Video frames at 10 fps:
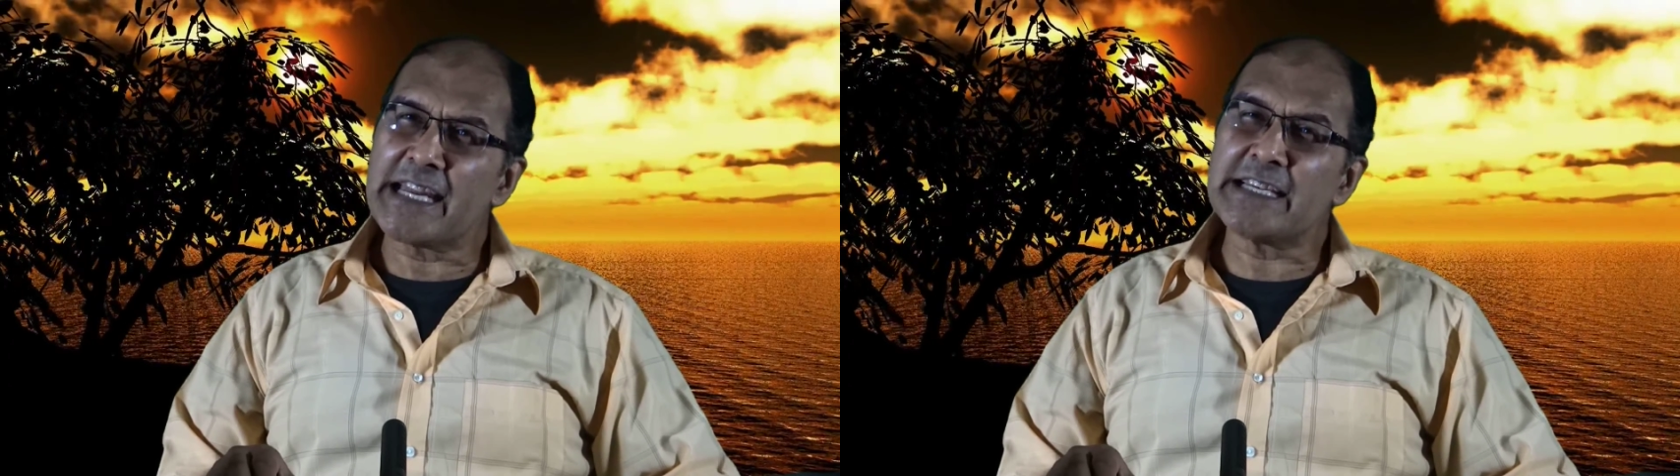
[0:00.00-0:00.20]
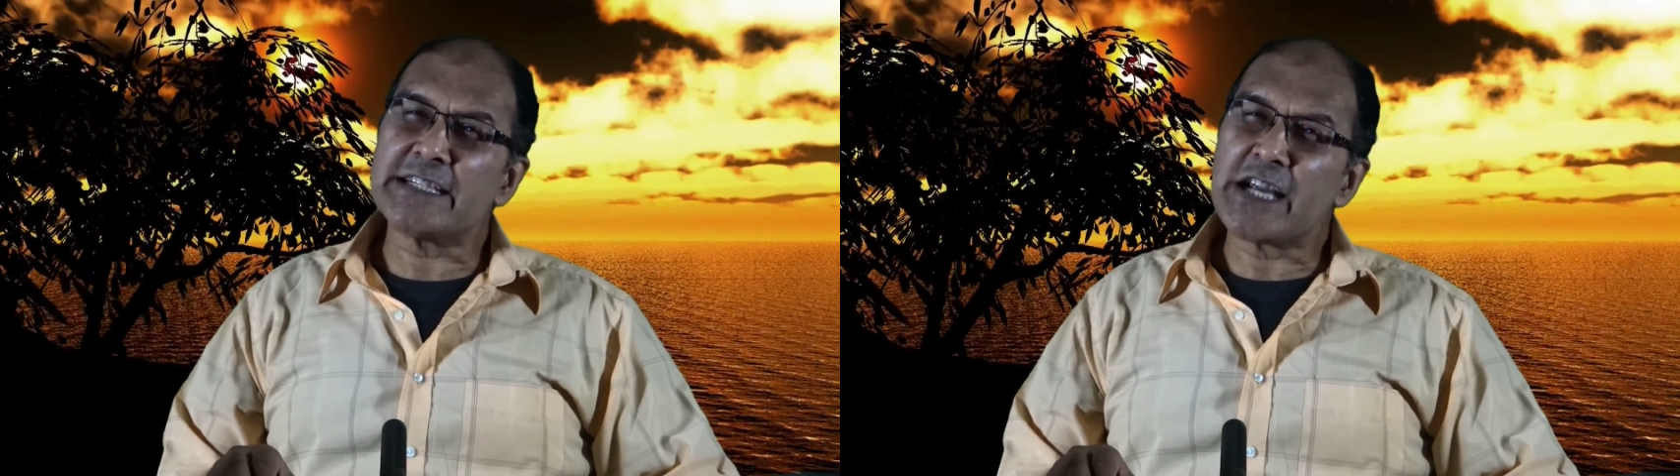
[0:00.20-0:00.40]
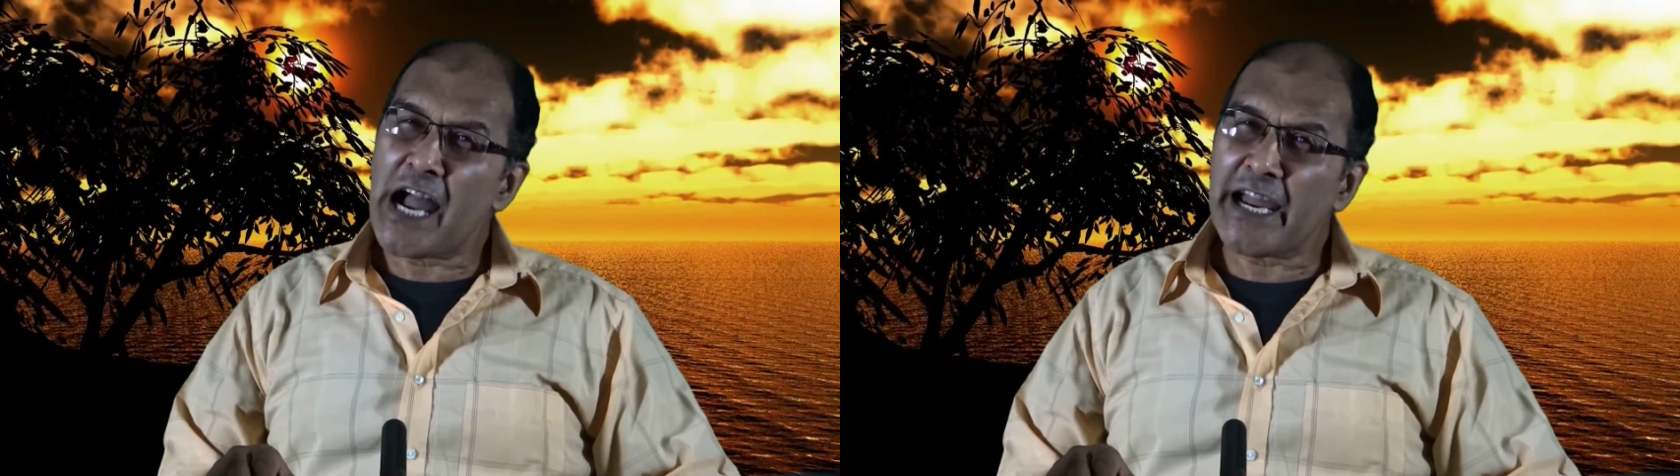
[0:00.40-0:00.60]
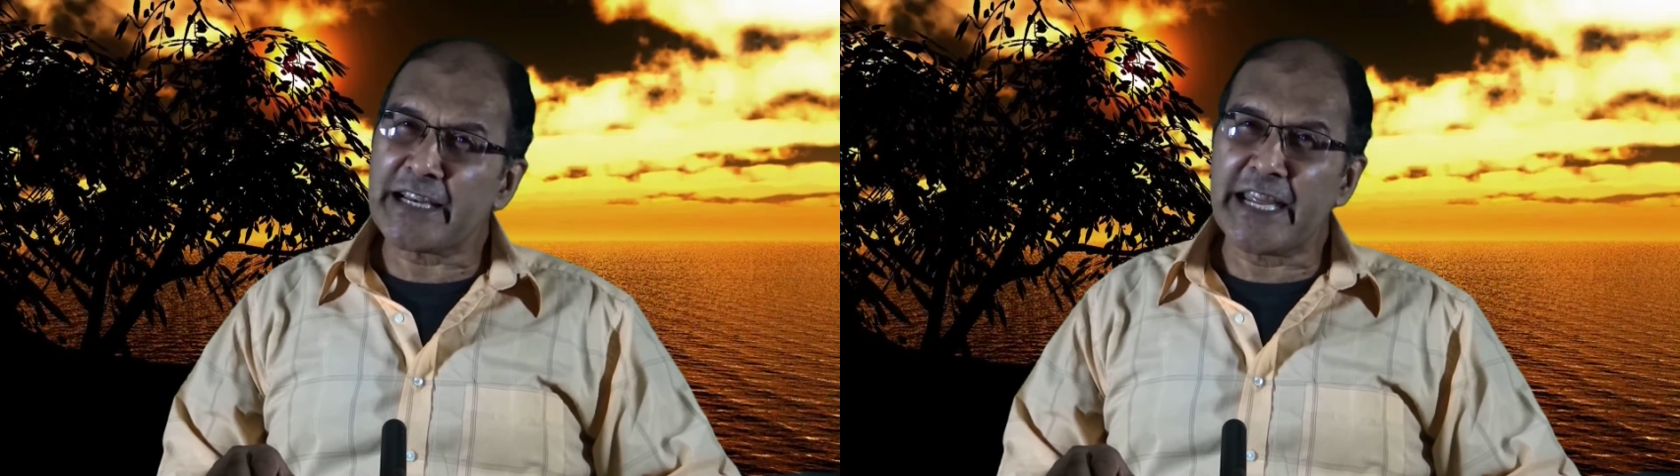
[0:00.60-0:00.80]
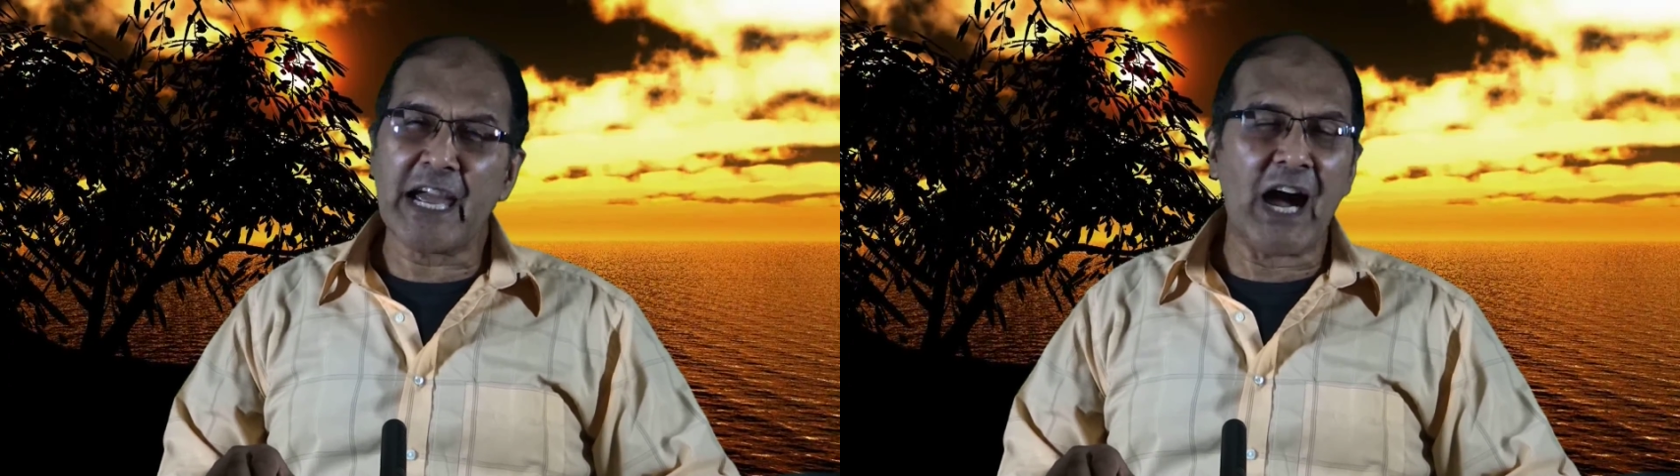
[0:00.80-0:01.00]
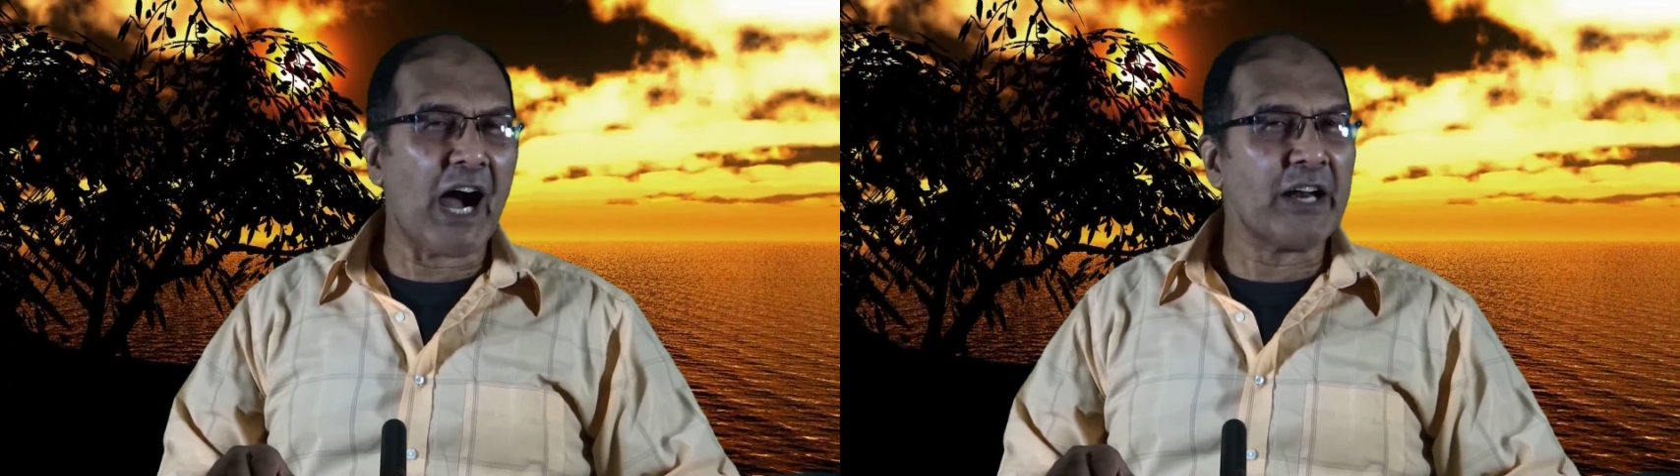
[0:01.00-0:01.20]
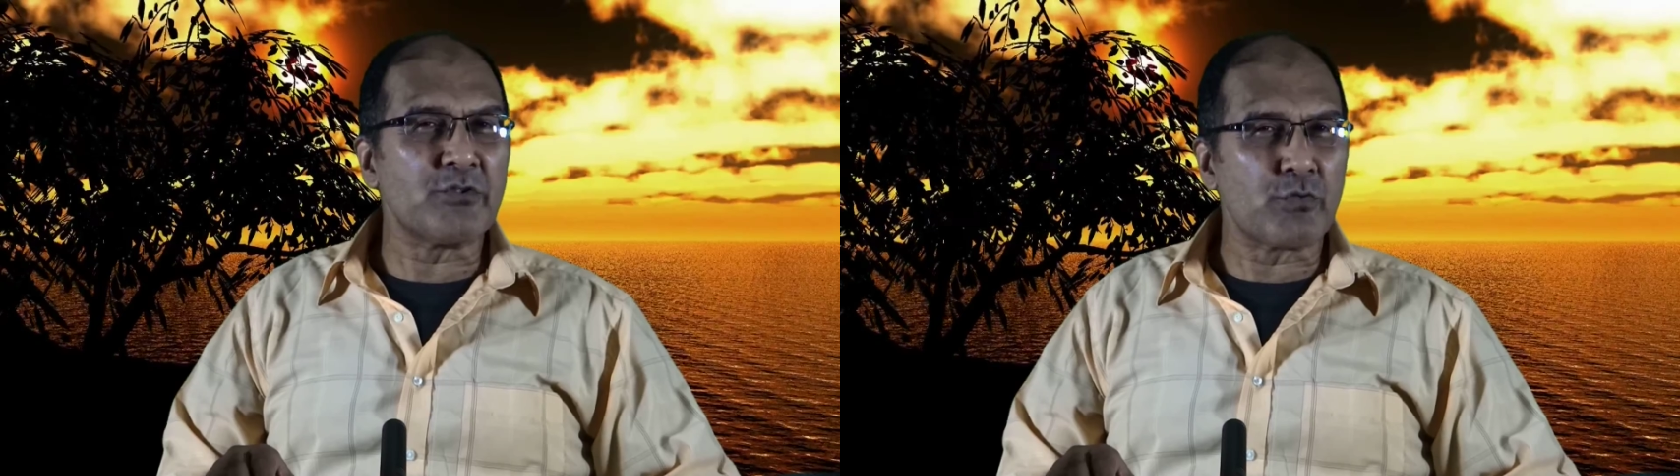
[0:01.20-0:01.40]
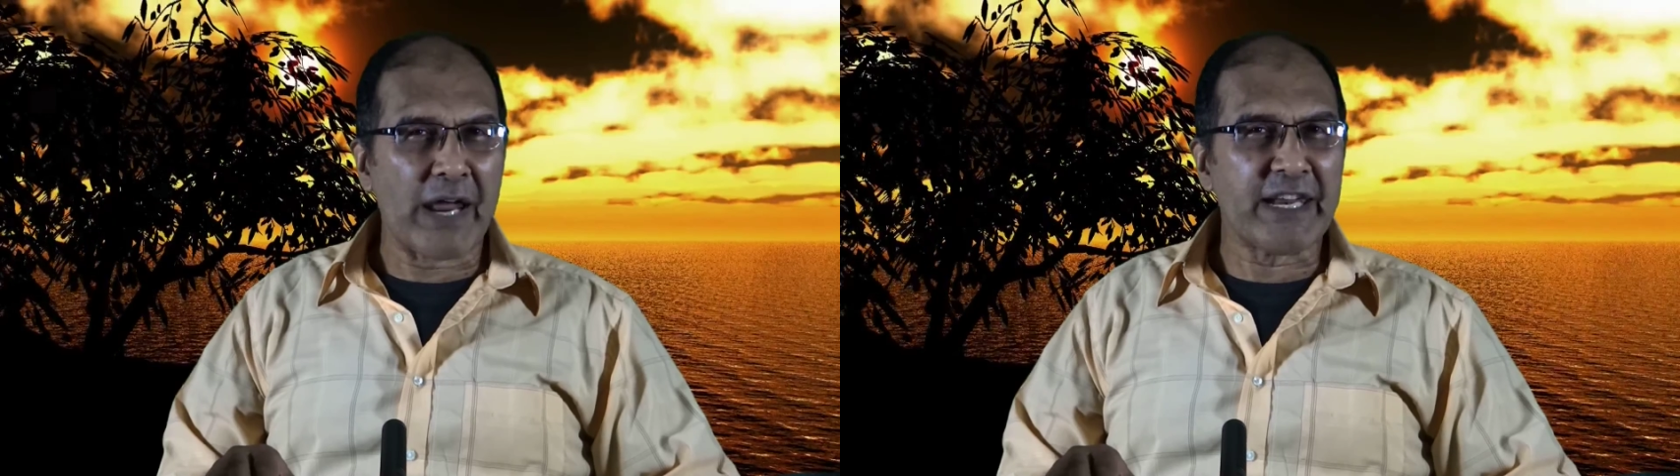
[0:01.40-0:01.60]
entirely
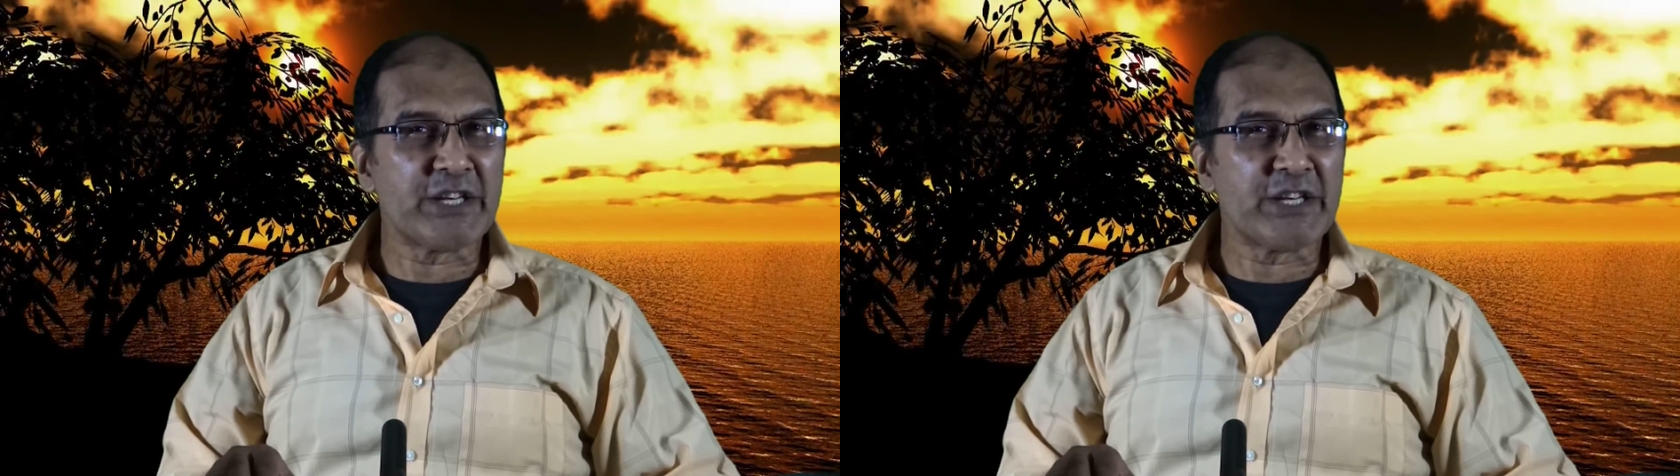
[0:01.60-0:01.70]
unready